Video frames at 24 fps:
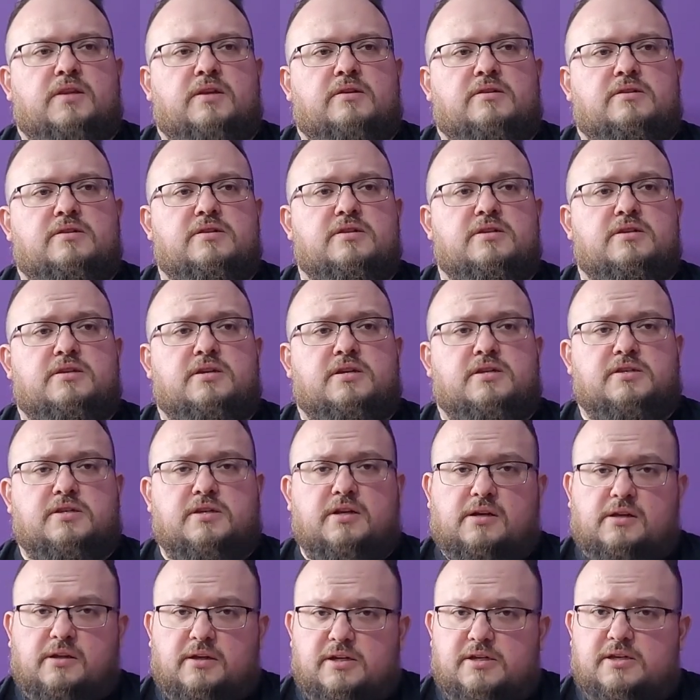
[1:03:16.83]

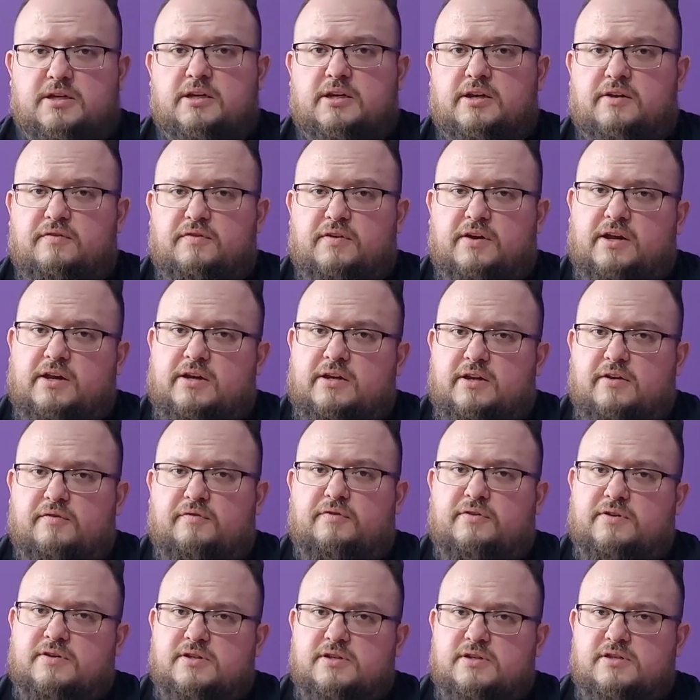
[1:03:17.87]
statistically significant
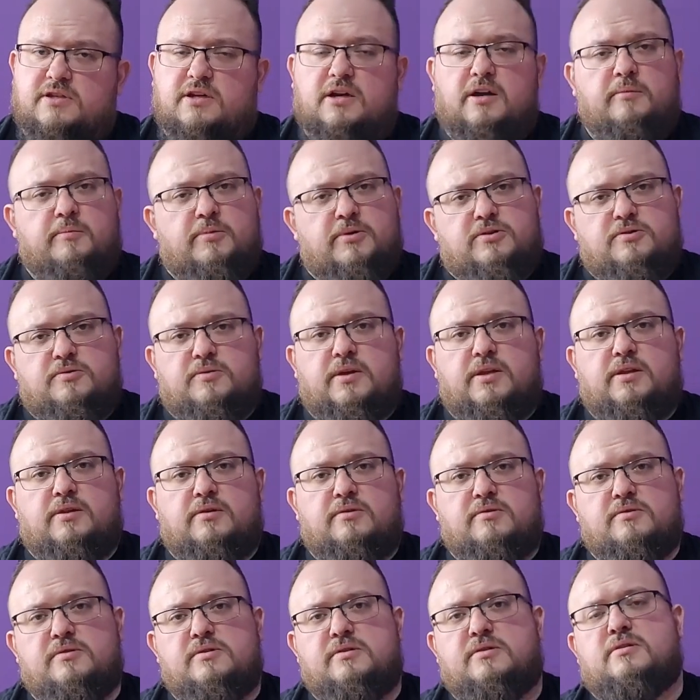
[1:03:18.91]
differences there between
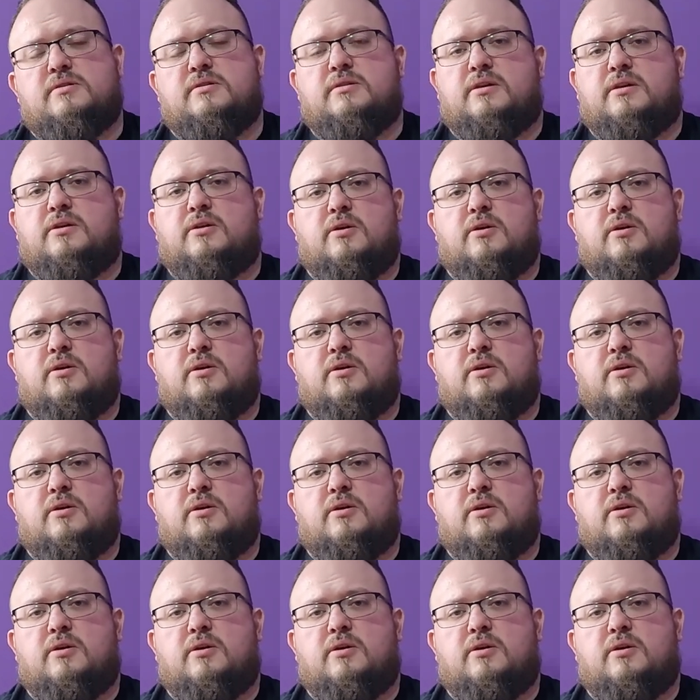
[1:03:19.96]
those,